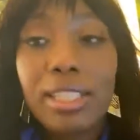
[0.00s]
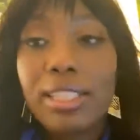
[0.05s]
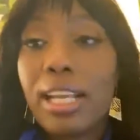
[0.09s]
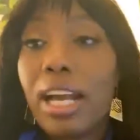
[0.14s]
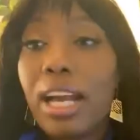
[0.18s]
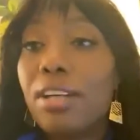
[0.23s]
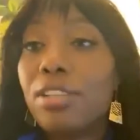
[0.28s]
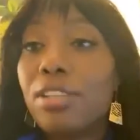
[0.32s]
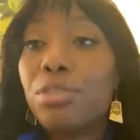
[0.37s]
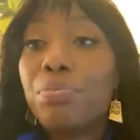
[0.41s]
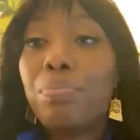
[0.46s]

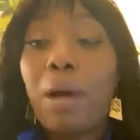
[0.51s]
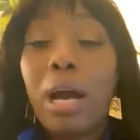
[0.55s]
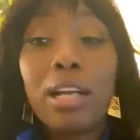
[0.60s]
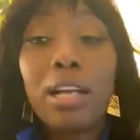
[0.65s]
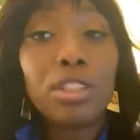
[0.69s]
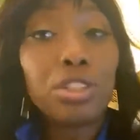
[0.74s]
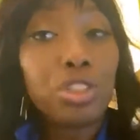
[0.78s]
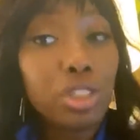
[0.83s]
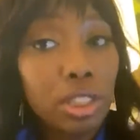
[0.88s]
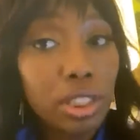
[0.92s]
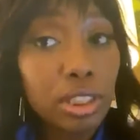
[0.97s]
Now, you
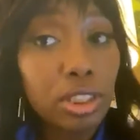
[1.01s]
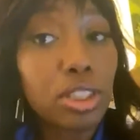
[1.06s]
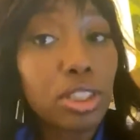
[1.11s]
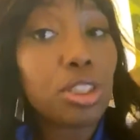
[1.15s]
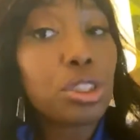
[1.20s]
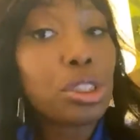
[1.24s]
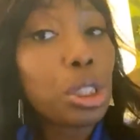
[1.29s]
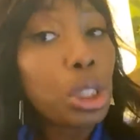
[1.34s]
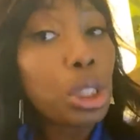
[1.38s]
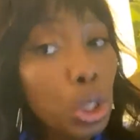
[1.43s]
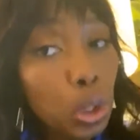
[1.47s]
probably should have
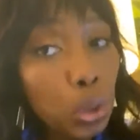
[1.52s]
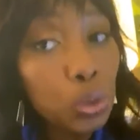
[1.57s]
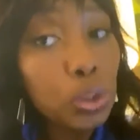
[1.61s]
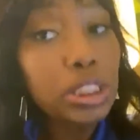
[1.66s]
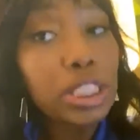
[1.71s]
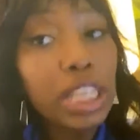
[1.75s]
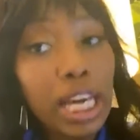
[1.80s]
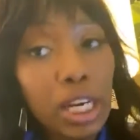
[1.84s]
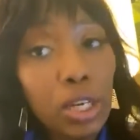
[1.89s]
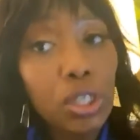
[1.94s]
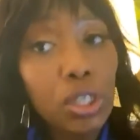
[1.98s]

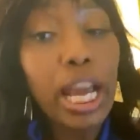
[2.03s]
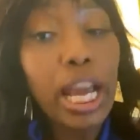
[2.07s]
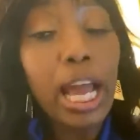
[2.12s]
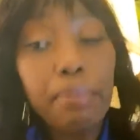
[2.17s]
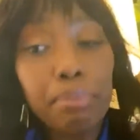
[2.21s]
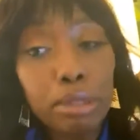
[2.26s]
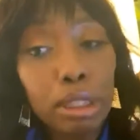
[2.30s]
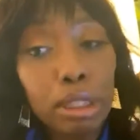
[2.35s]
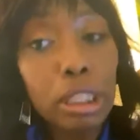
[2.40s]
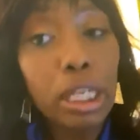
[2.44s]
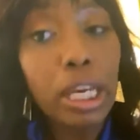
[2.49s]
disclosed that on the
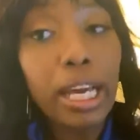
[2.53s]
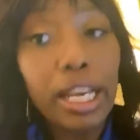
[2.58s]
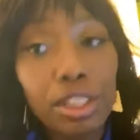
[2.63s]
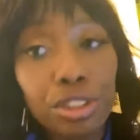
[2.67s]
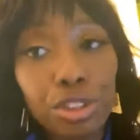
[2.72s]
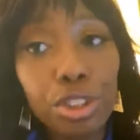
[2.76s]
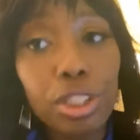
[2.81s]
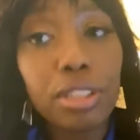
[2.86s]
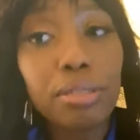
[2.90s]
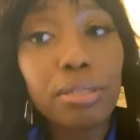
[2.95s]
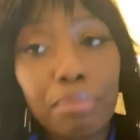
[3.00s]

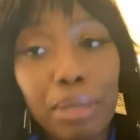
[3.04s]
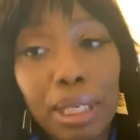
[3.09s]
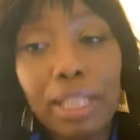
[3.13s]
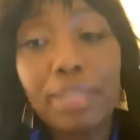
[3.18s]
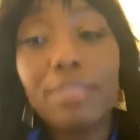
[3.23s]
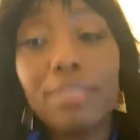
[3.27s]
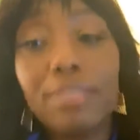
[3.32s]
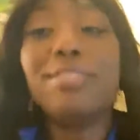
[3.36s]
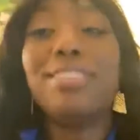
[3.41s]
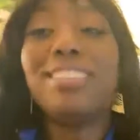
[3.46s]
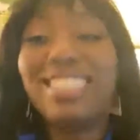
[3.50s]
application,
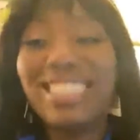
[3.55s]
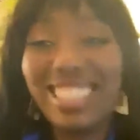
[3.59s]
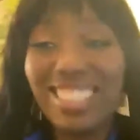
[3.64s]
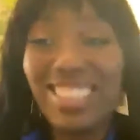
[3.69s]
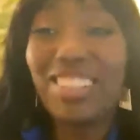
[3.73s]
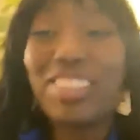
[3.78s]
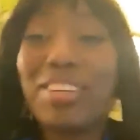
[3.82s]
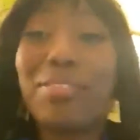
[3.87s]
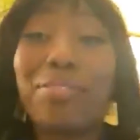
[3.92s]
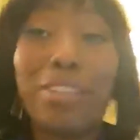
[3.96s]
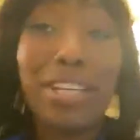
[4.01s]
but
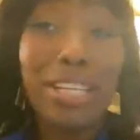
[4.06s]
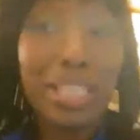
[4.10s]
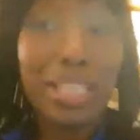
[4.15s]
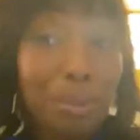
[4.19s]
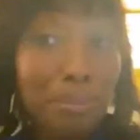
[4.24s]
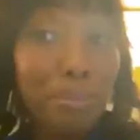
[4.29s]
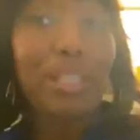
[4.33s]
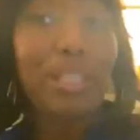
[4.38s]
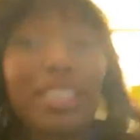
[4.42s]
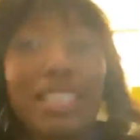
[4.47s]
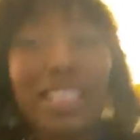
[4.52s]
on
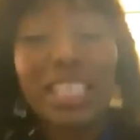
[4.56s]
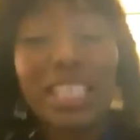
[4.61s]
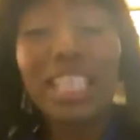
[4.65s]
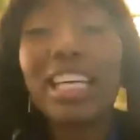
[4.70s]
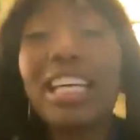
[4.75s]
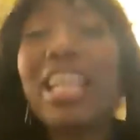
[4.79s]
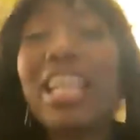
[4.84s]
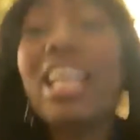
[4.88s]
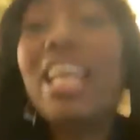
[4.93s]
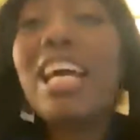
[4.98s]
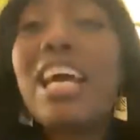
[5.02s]
availability.